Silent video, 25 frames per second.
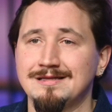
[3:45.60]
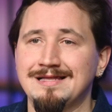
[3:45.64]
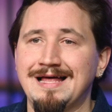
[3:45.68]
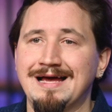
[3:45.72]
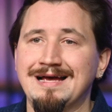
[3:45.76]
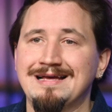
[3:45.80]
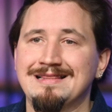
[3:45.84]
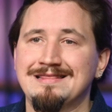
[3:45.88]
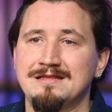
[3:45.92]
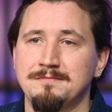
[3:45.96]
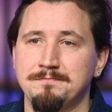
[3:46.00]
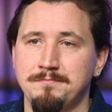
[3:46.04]

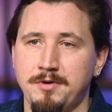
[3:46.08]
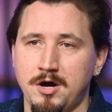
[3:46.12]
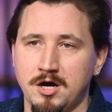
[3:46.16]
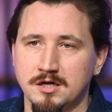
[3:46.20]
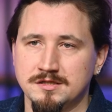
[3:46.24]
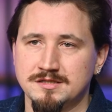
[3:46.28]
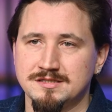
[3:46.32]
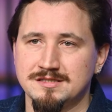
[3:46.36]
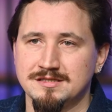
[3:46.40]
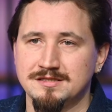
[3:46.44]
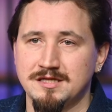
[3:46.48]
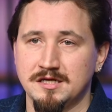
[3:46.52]
like the
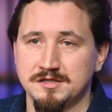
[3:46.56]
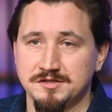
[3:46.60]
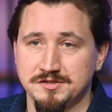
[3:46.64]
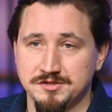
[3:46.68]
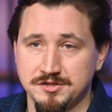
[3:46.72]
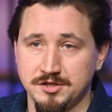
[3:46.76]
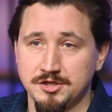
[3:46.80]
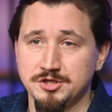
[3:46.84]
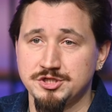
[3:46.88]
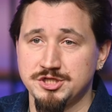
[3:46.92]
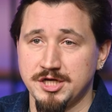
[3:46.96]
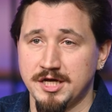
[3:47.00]
bots that
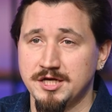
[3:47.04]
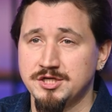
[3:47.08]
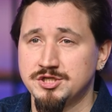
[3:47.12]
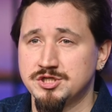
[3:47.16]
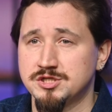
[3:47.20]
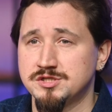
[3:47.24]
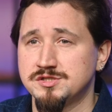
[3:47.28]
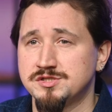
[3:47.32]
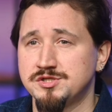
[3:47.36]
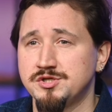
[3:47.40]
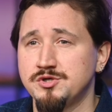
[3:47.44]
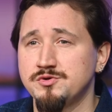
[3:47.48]
search
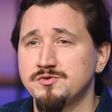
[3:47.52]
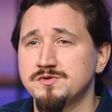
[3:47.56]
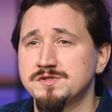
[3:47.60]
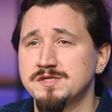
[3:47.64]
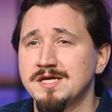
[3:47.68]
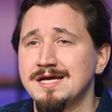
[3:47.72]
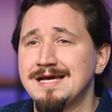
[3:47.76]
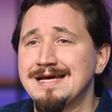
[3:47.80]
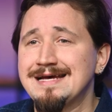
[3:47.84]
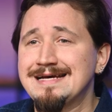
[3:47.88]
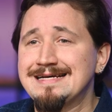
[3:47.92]
engines use,